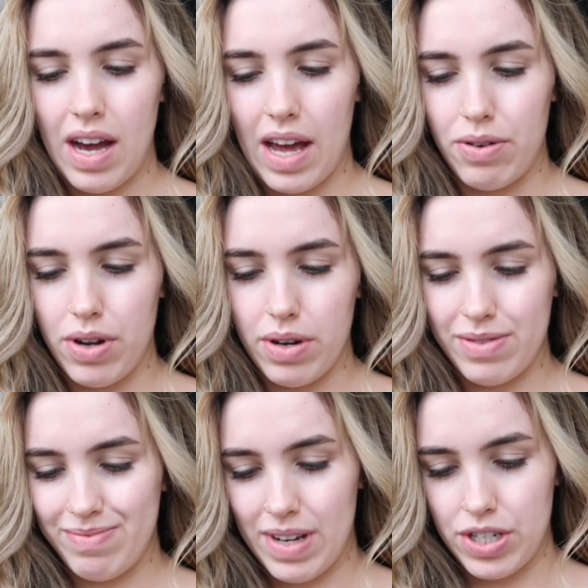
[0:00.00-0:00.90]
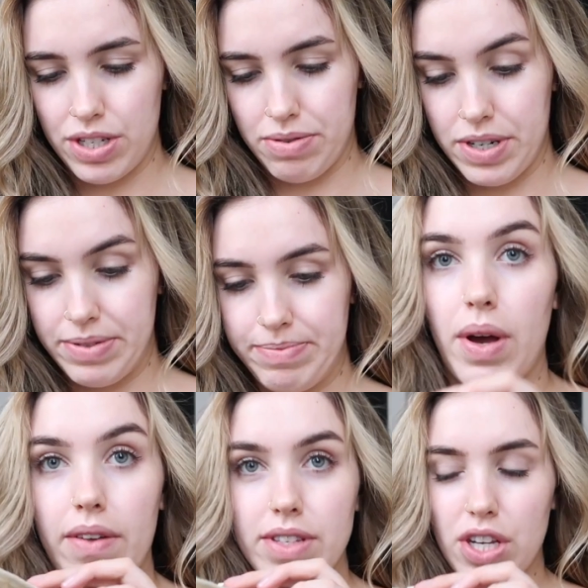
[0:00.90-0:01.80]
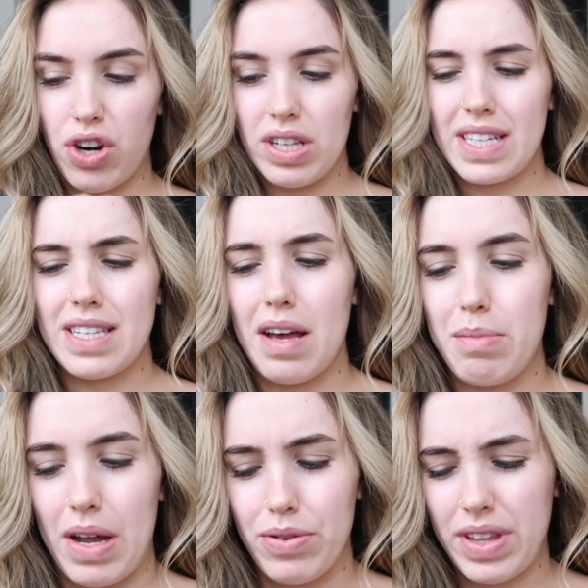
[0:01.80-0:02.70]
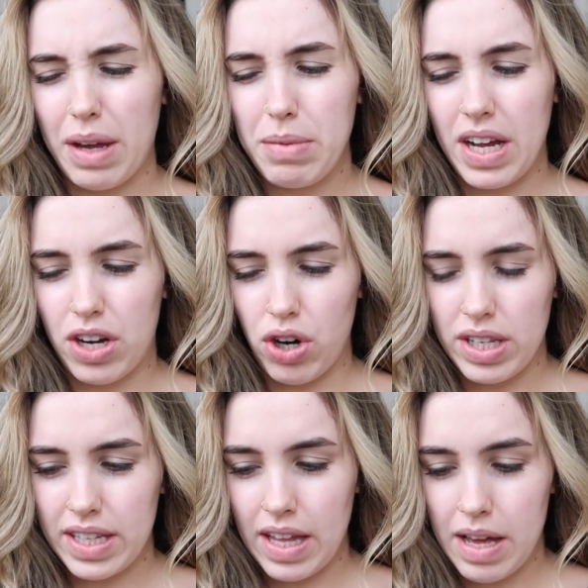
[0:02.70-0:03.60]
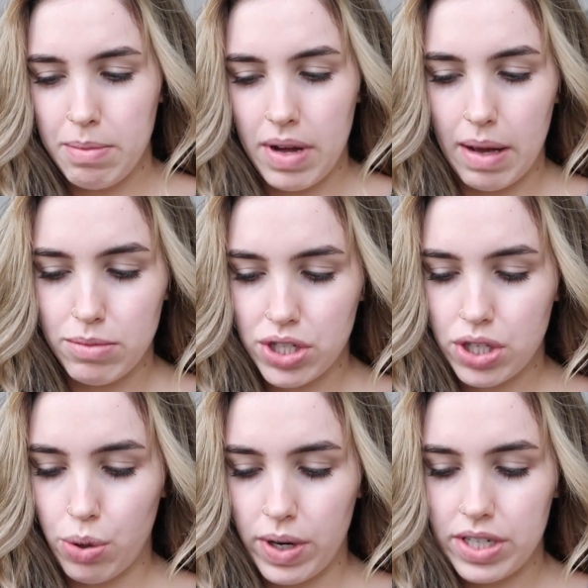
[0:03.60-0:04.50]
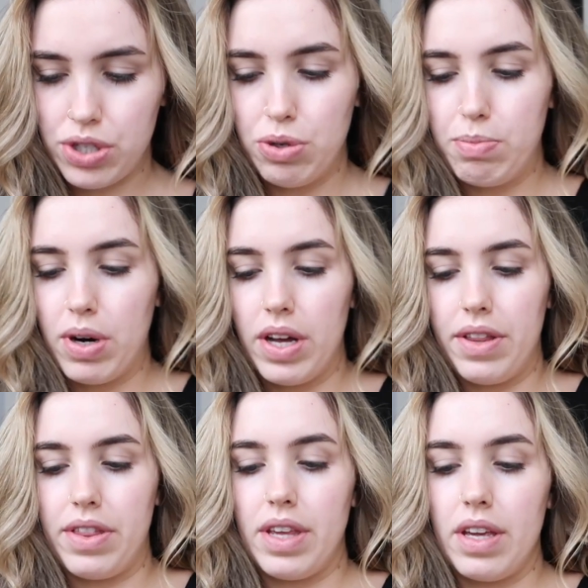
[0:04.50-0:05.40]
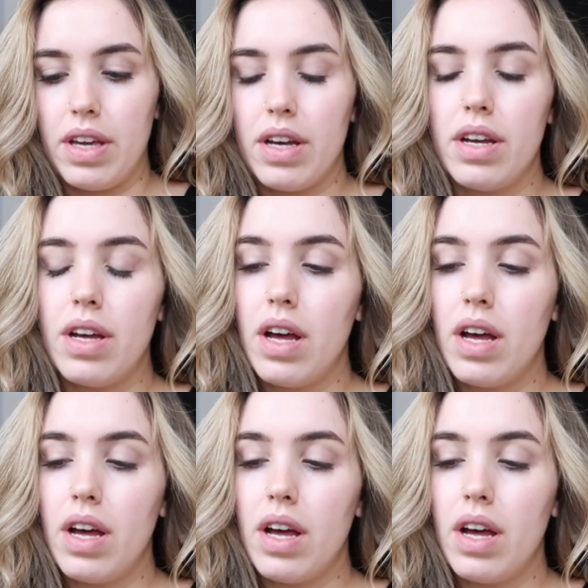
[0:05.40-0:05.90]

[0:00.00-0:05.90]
I don't know, I just don't know. So I have this acrylic set, but I don't think I'm gonna acrylic them. I'm just going to put the